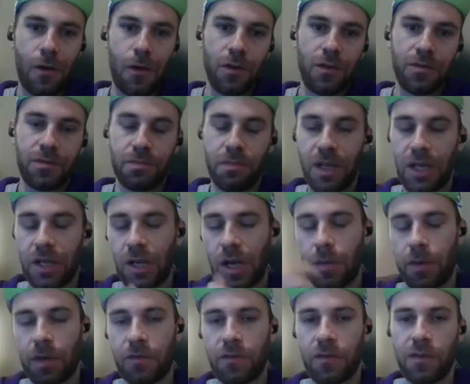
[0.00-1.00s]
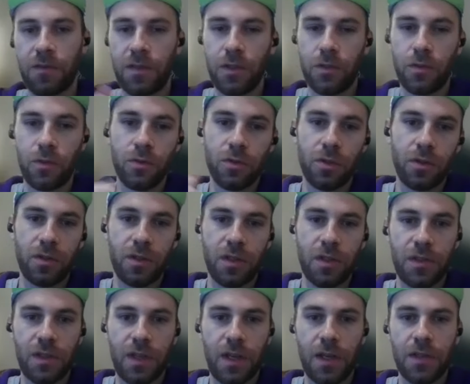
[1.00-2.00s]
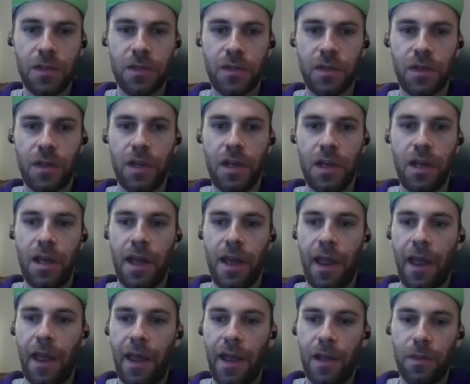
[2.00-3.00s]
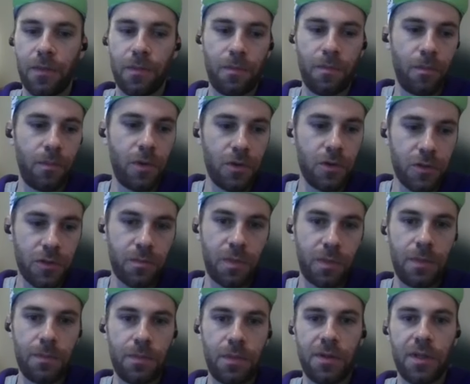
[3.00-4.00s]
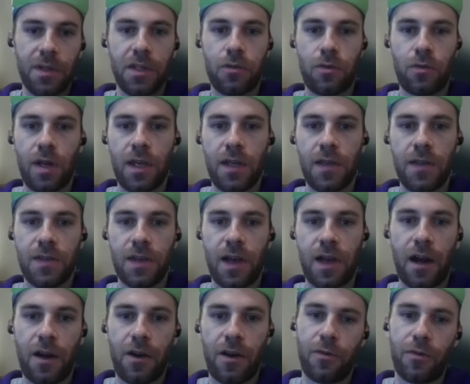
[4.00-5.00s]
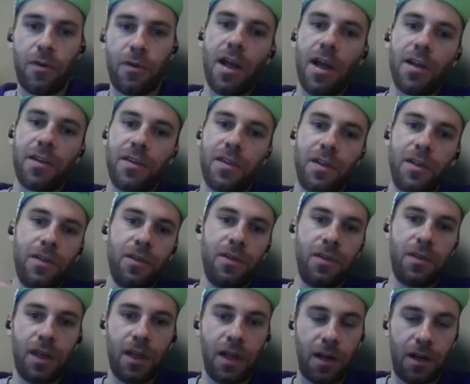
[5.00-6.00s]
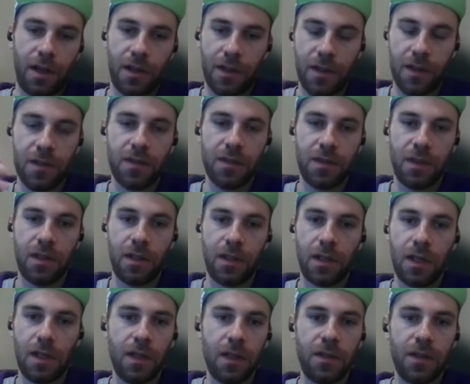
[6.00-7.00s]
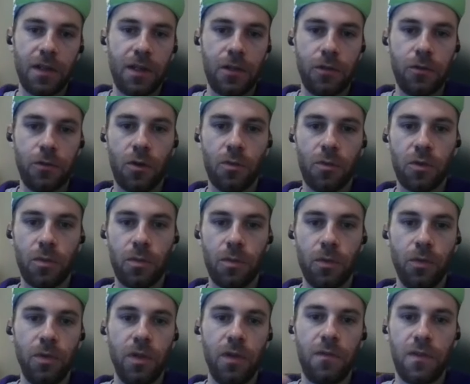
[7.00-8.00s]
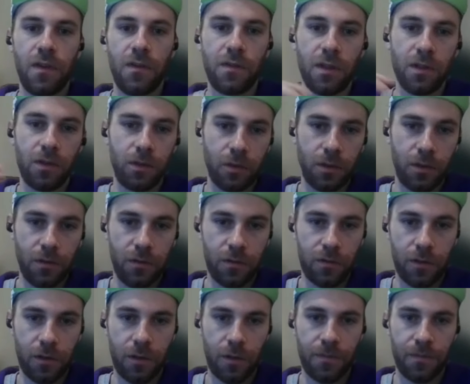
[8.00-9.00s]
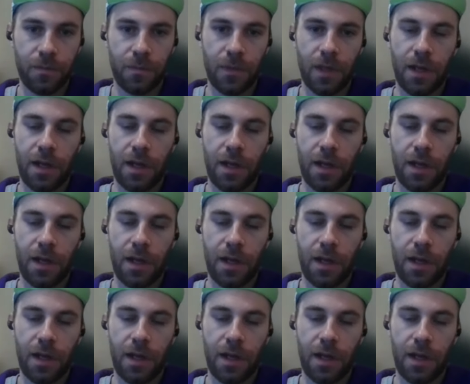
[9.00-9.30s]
Now it's becoming 52-36. And most people that race are reluctant, at least in Italy, in Europe, to put the 50-34,